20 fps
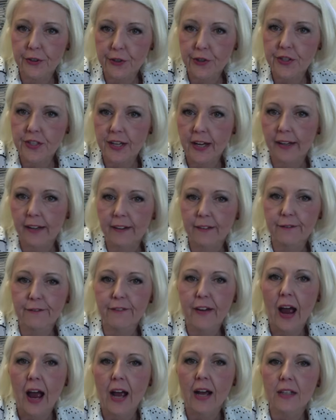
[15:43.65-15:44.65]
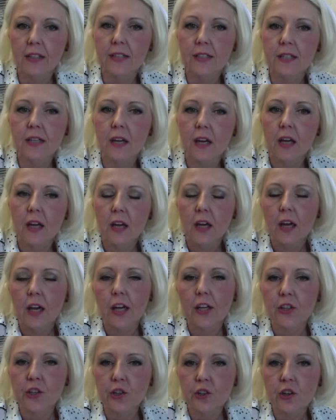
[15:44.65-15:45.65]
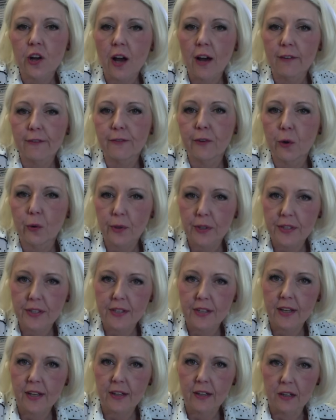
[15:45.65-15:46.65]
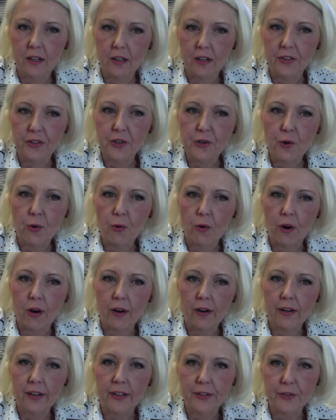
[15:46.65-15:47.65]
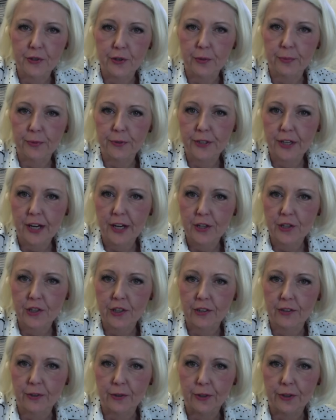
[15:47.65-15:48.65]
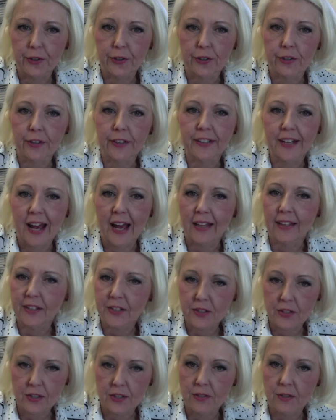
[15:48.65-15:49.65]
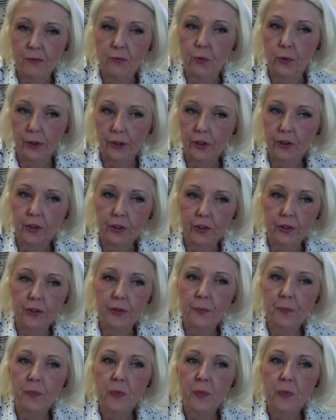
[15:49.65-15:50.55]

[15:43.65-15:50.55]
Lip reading: You're stating facts, and you're not focusing on your interpretation or your analysis of what occurred.